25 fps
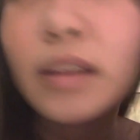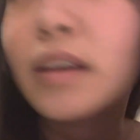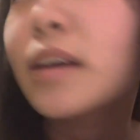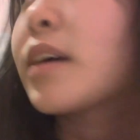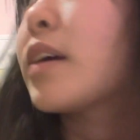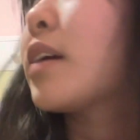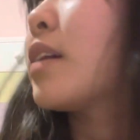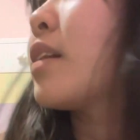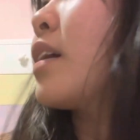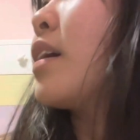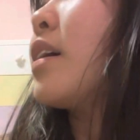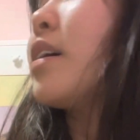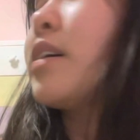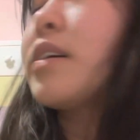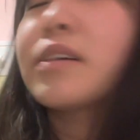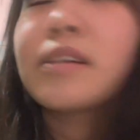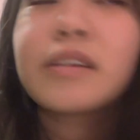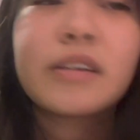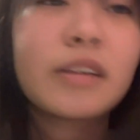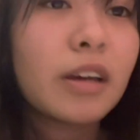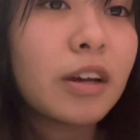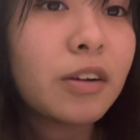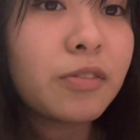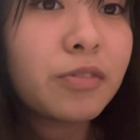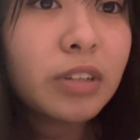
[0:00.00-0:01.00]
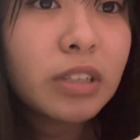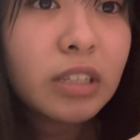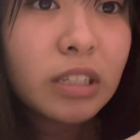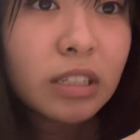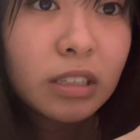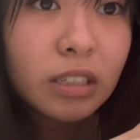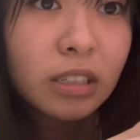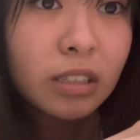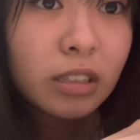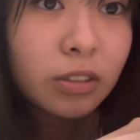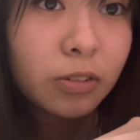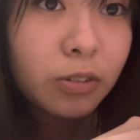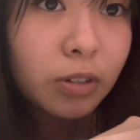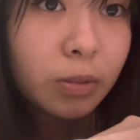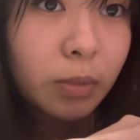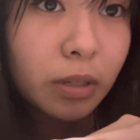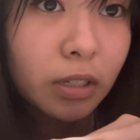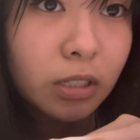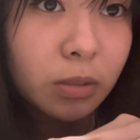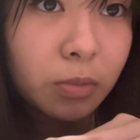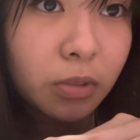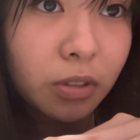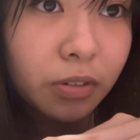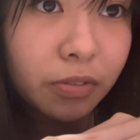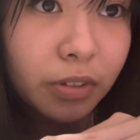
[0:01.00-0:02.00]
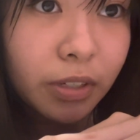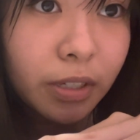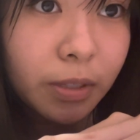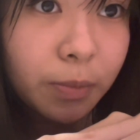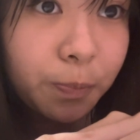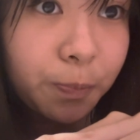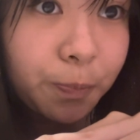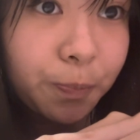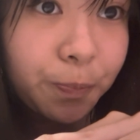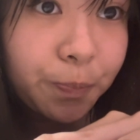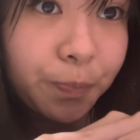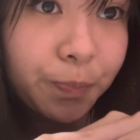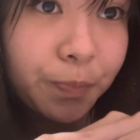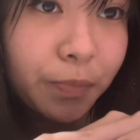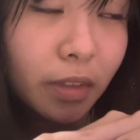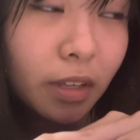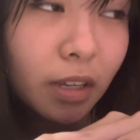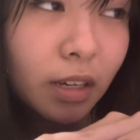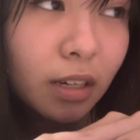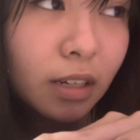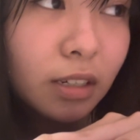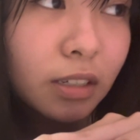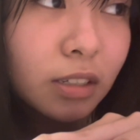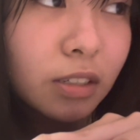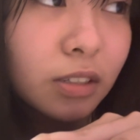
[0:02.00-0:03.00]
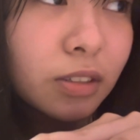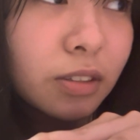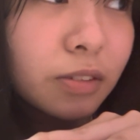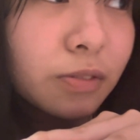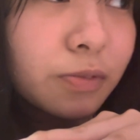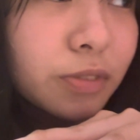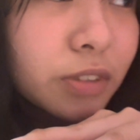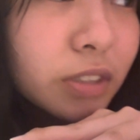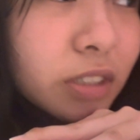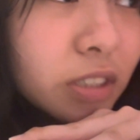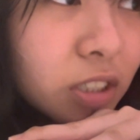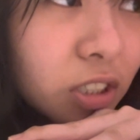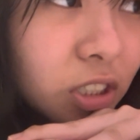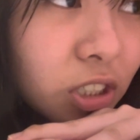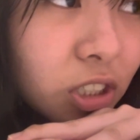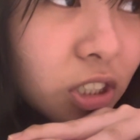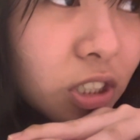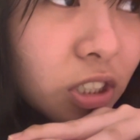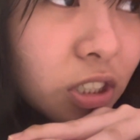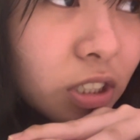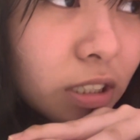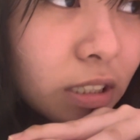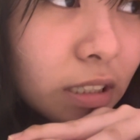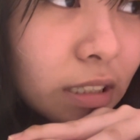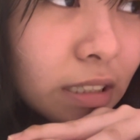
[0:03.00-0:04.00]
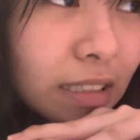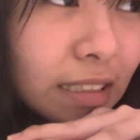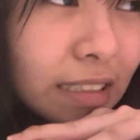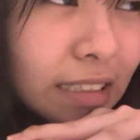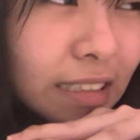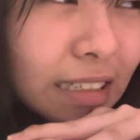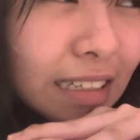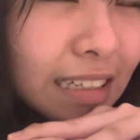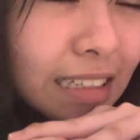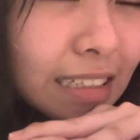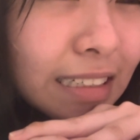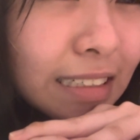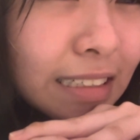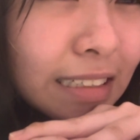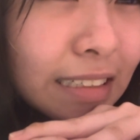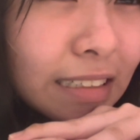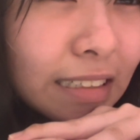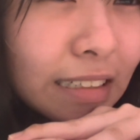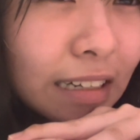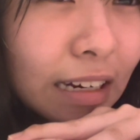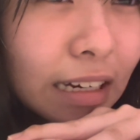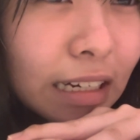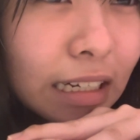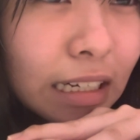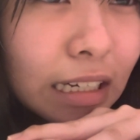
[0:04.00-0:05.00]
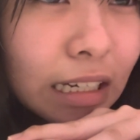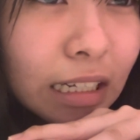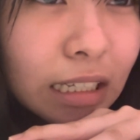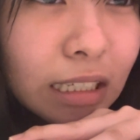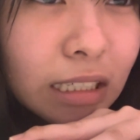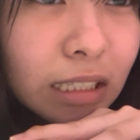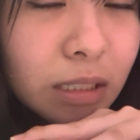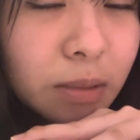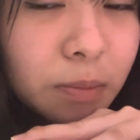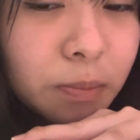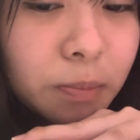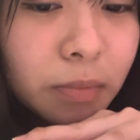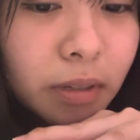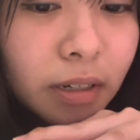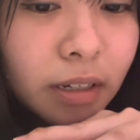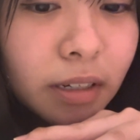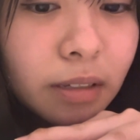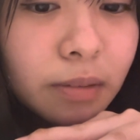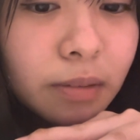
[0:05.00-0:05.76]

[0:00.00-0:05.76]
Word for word: and like every little thing reminds me of him which is saddening I guess but